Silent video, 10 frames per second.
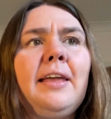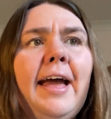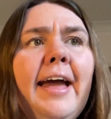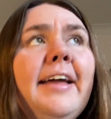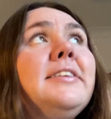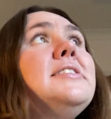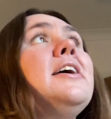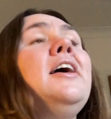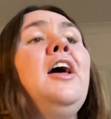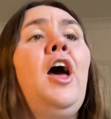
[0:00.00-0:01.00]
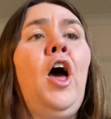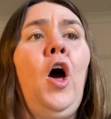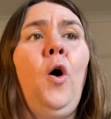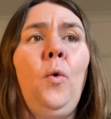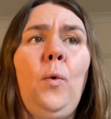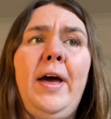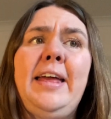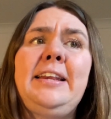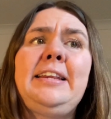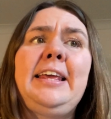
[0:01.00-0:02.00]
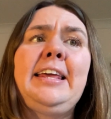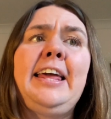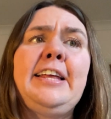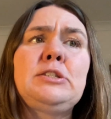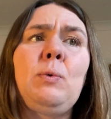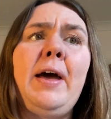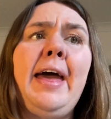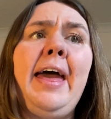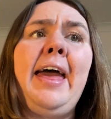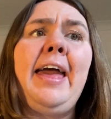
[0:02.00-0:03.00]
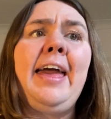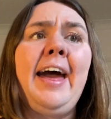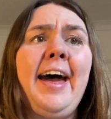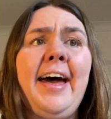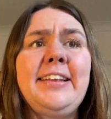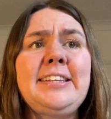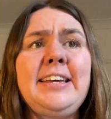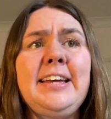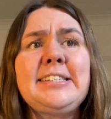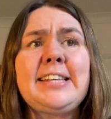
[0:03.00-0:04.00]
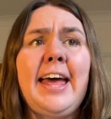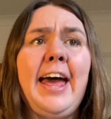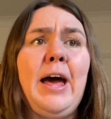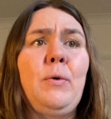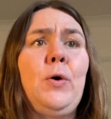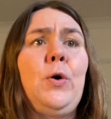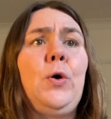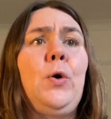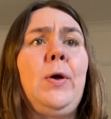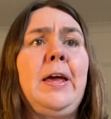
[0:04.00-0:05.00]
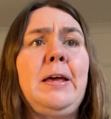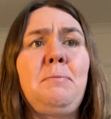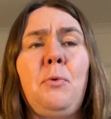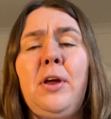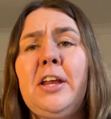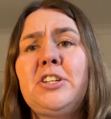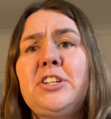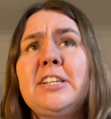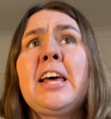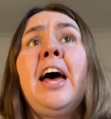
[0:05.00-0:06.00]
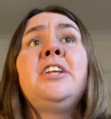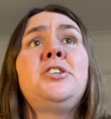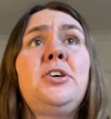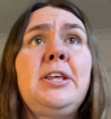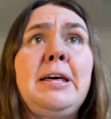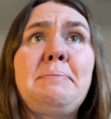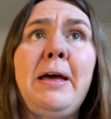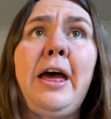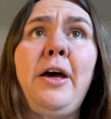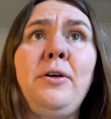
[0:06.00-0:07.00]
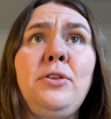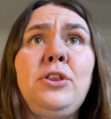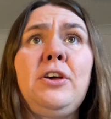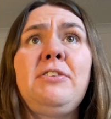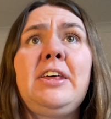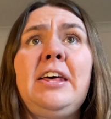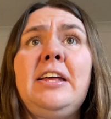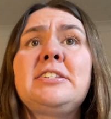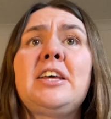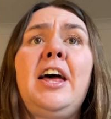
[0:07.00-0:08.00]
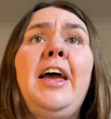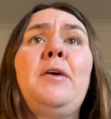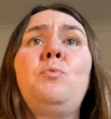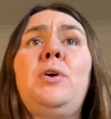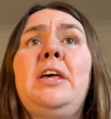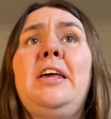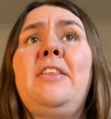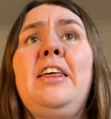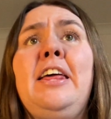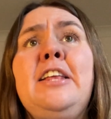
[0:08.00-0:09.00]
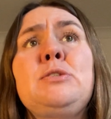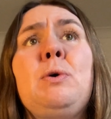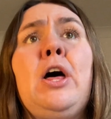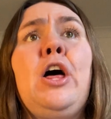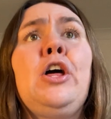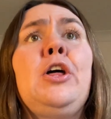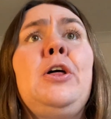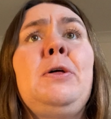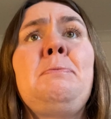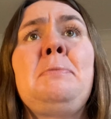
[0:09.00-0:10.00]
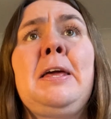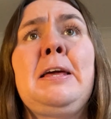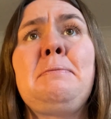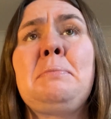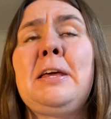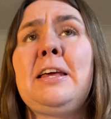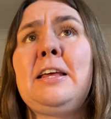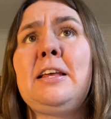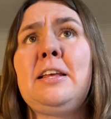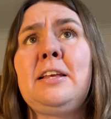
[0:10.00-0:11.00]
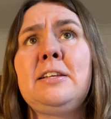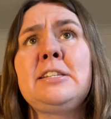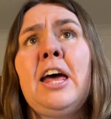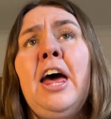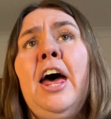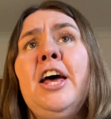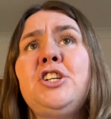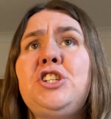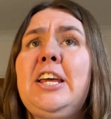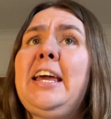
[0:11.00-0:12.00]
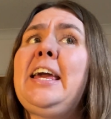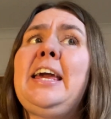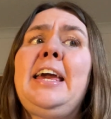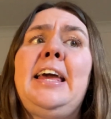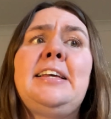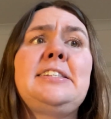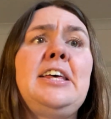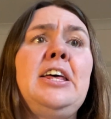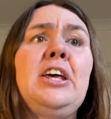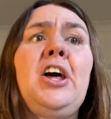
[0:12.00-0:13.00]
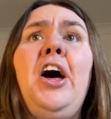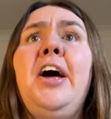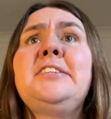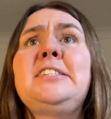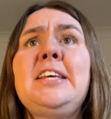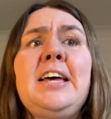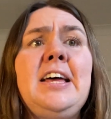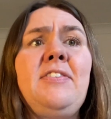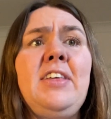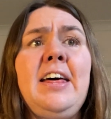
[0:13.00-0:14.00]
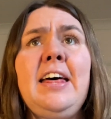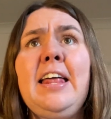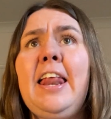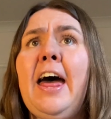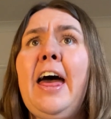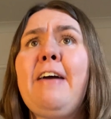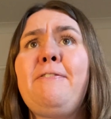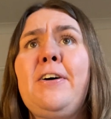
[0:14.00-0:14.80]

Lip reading: and wending its way under towering bridges to the mouth of the Tyne with its welcoming piers. She is the constant, the life